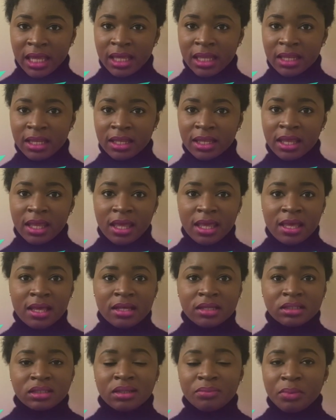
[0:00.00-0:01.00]
in?
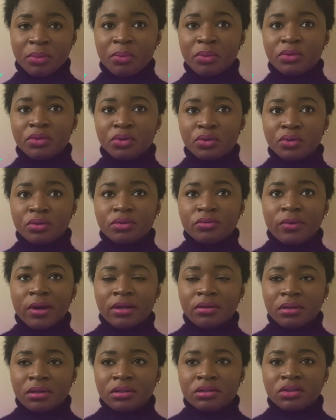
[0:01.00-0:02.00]
Some people do
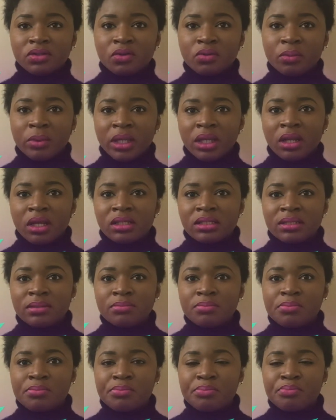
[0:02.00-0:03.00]
graduate school, but it
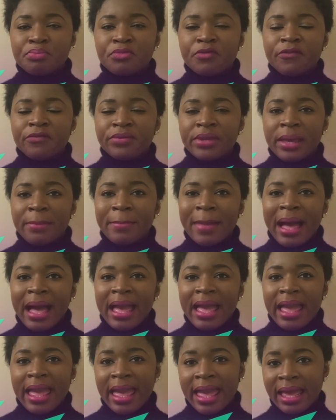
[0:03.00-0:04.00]
doesn't move them
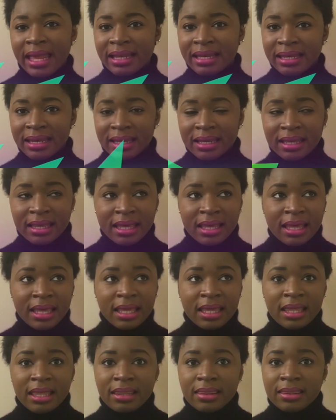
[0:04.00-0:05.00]
ahead
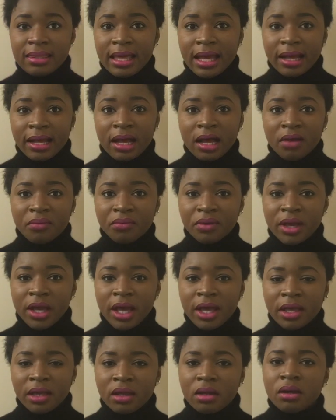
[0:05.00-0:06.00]
in their
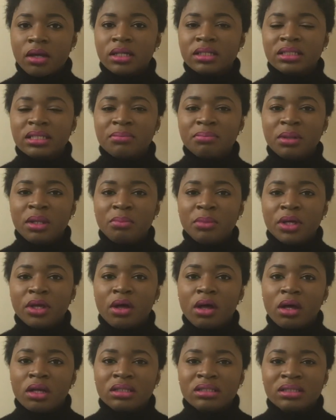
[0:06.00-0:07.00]
career area simply
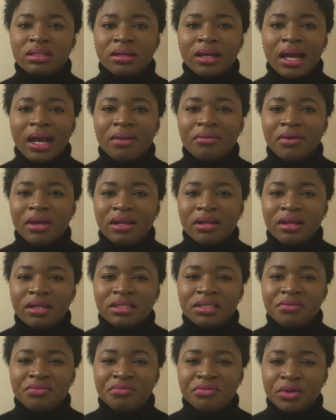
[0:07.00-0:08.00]
because the career
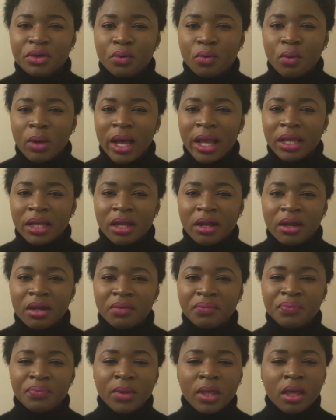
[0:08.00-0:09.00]
doesn't
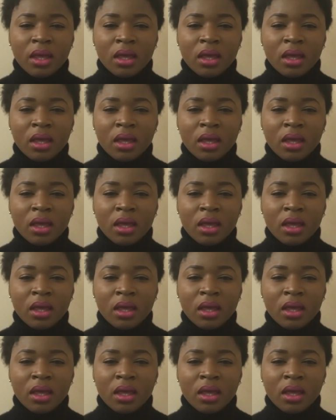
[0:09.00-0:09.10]
require